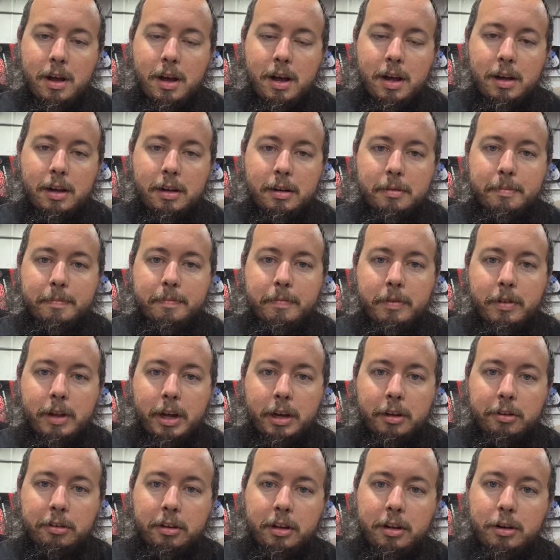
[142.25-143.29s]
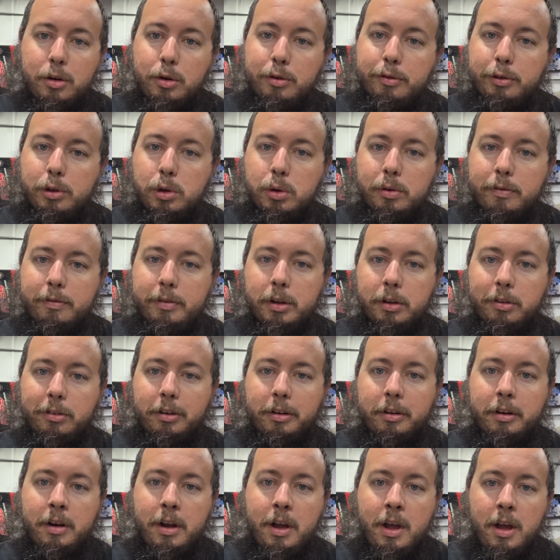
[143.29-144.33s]
Like I said, new fluid
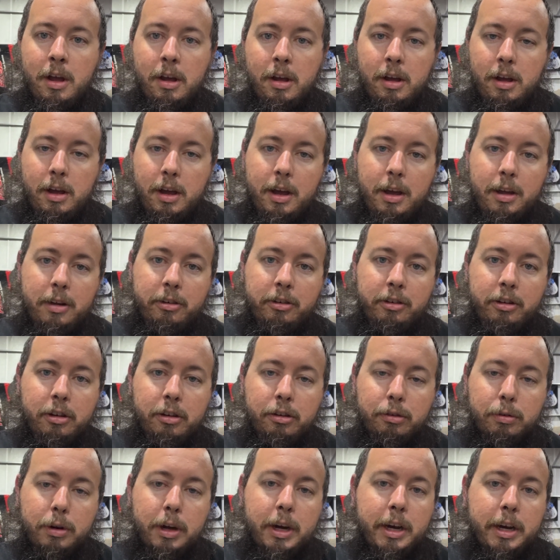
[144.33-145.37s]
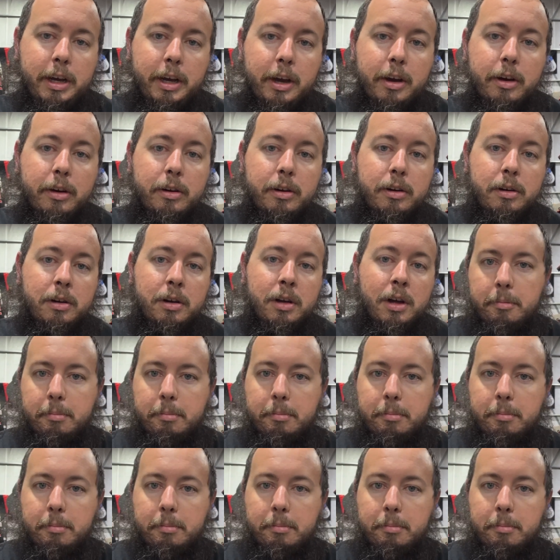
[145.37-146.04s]
filter, and she's ready to go.